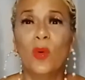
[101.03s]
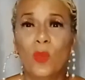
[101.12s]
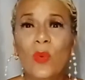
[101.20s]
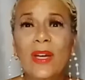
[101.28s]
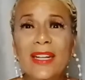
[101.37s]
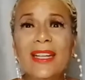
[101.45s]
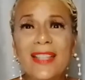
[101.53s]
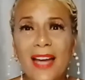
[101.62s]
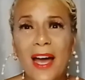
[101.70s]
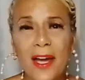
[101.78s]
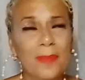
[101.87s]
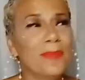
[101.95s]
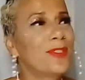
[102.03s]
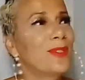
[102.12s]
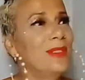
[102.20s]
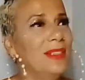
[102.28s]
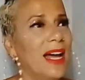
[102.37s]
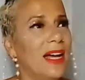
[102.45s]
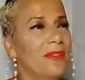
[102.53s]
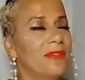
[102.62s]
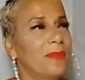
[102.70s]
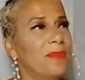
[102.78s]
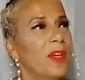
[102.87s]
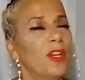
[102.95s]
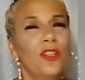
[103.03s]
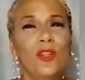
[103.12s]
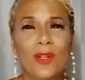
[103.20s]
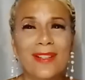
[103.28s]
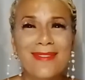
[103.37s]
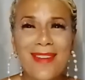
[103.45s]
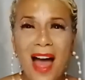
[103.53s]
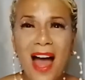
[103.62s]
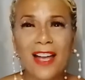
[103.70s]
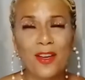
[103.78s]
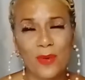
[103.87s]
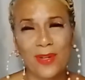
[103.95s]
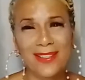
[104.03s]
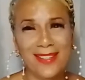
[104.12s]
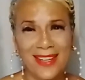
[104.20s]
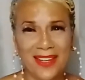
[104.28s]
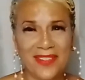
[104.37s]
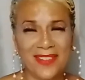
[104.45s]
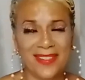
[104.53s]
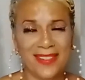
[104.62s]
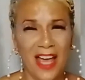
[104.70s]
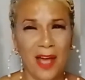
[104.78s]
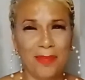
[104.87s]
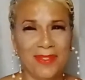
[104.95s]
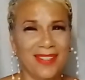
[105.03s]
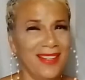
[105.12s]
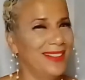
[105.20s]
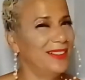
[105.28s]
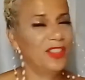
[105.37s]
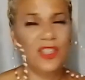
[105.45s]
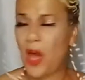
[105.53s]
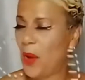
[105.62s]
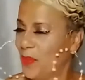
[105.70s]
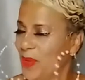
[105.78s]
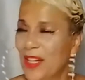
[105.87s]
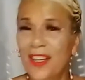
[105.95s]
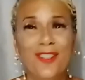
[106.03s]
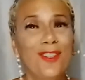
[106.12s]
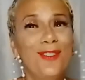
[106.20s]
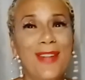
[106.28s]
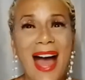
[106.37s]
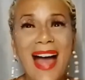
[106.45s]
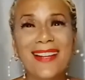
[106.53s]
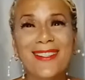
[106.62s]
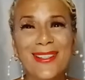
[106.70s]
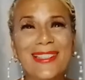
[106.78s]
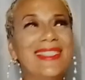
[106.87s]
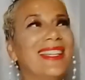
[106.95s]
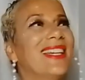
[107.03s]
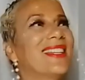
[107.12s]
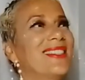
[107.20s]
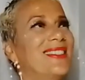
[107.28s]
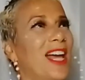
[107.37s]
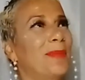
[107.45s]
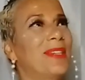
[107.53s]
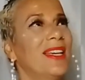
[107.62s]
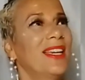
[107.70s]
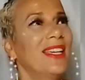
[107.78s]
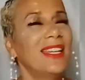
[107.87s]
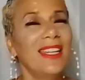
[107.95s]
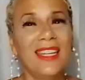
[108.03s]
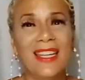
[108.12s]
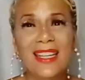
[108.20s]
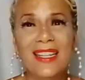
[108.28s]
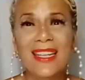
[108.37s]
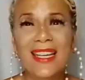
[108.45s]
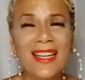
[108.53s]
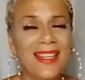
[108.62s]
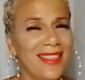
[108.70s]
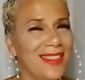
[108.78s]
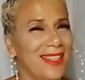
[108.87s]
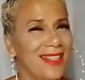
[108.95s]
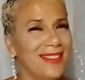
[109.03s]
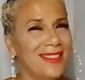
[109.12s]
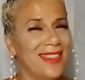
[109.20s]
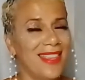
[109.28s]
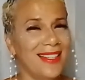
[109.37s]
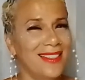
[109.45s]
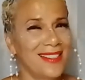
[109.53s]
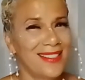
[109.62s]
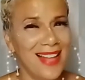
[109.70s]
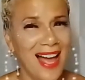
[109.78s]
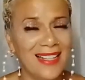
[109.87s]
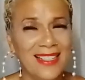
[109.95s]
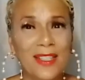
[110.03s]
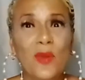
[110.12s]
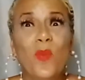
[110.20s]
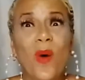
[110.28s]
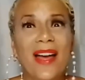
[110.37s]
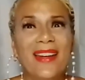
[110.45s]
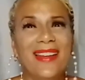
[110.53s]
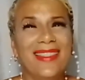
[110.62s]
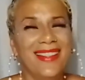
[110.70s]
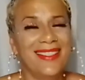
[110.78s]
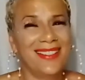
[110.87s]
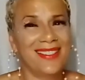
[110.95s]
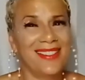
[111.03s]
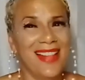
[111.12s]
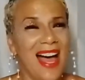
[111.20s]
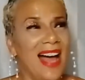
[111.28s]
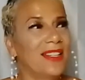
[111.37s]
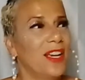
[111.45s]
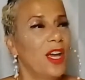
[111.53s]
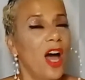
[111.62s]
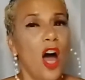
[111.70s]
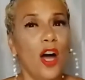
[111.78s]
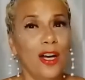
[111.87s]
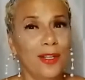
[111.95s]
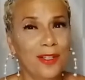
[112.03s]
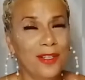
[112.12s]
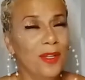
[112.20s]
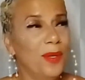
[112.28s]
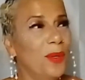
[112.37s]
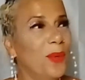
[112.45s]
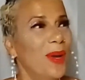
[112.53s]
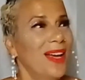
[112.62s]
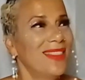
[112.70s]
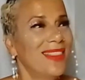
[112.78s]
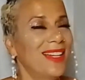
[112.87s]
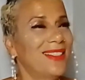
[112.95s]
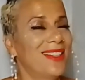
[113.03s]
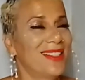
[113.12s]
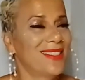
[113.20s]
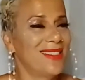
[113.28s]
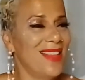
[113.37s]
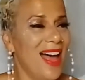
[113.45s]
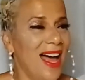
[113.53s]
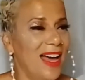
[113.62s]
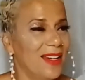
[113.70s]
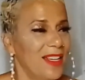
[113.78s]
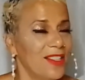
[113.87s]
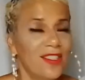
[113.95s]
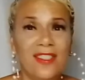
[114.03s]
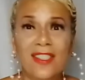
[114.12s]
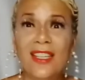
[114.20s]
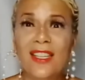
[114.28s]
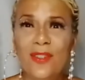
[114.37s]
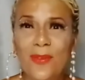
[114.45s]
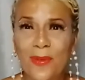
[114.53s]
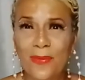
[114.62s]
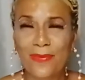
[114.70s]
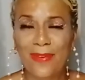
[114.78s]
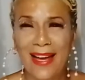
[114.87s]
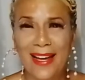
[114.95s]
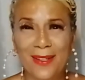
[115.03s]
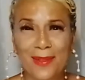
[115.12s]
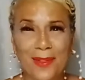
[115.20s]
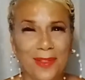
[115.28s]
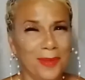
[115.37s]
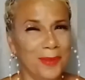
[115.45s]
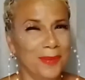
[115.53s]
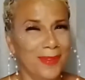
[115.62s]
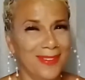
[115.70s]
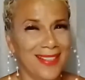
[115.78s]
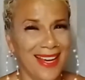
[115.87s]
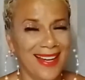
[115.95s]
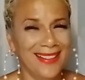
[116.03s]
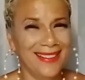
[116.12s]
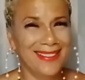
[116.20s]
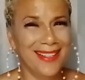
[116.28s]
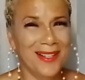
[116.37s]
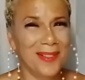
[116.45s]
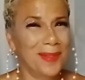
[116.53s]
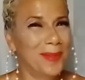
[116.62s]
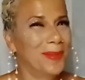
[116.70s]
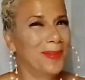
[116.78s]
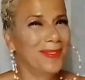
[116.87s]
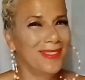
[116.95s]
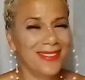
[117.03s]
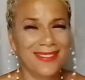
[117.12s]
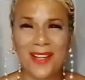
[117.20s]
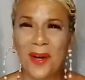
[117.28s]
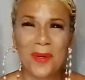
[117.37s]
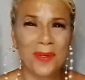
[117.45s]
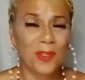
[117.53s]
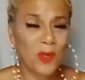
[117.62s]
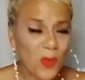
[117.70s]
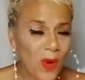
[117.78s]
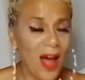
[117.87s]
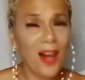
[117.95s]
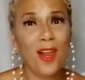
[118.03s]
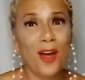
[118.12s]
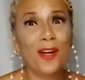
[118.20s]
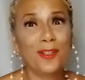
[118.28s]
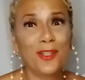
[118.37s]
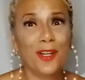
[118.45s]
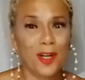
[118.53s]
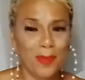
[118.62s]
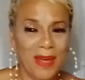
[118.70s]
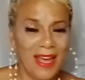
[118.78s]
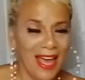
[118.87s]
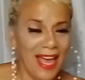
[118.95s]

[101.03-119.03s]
When it comes to love, you are not going to accept, no, you're not going to accept anything that does not, anyone that does not honor you, that does not see your value, okay? No no, you want long term.